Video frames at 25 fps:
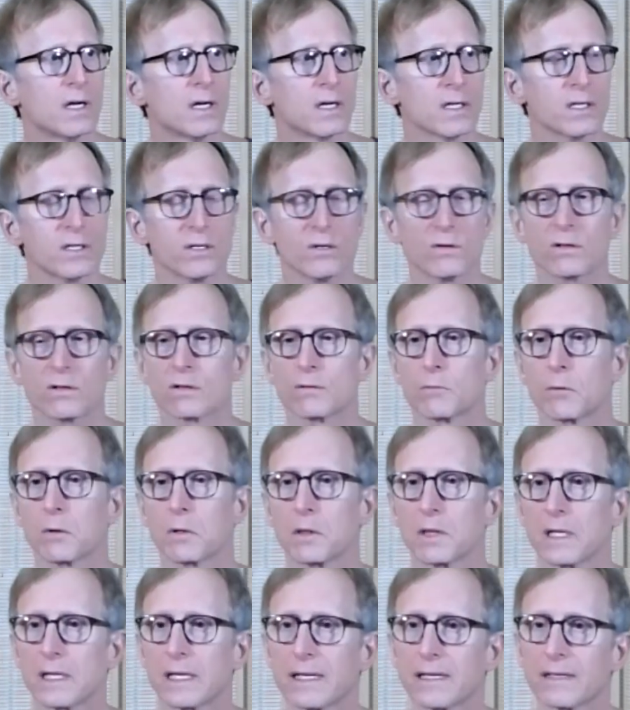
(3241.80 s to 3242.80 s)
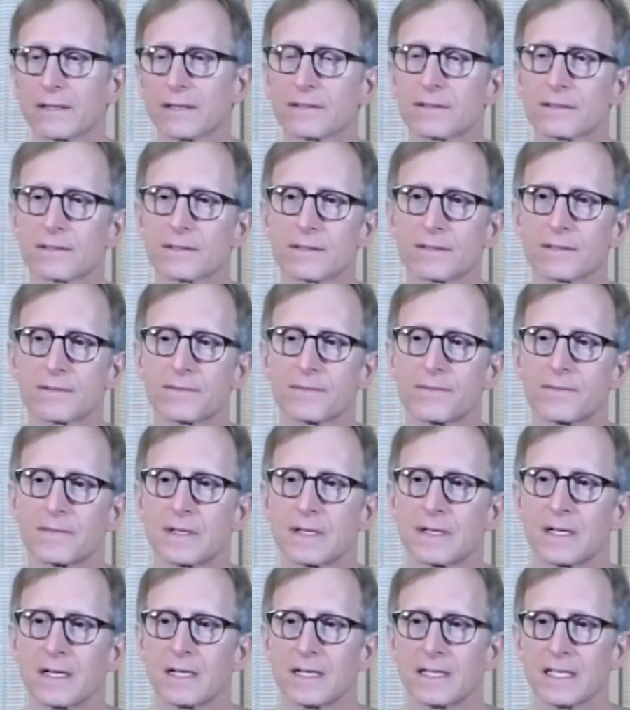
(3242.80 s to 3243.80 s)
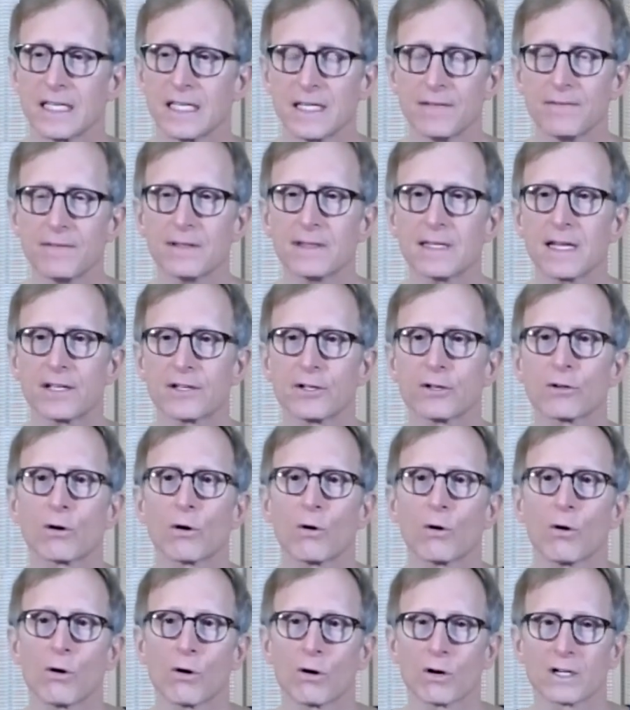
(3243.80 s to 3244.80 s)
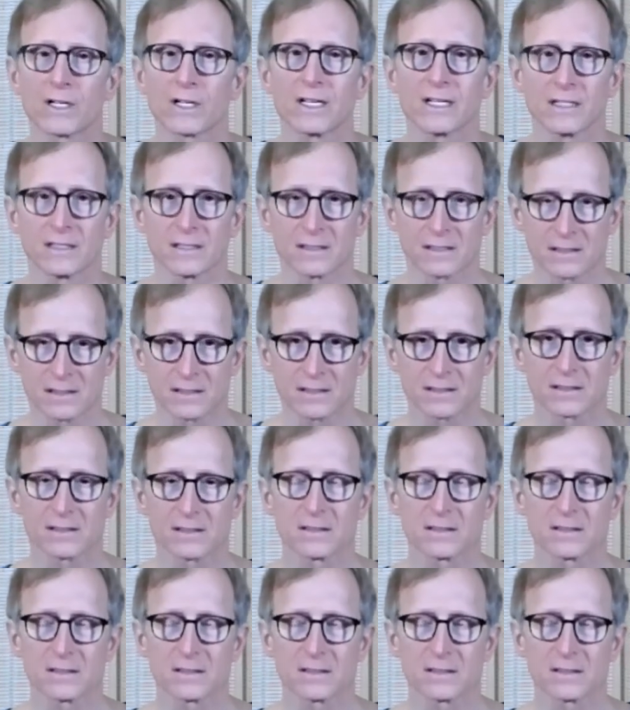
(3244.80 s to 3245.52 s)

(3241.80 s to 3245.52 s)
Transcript: you can release. Even let your organs